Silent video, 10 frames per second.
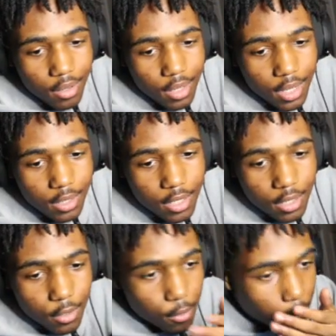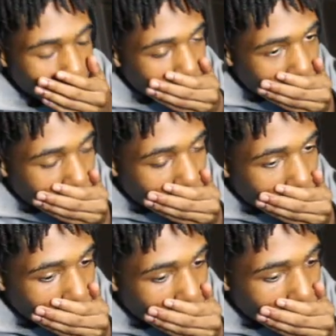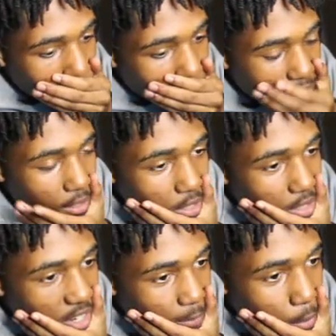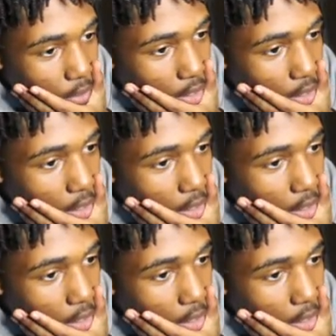Continue. Is there a save point?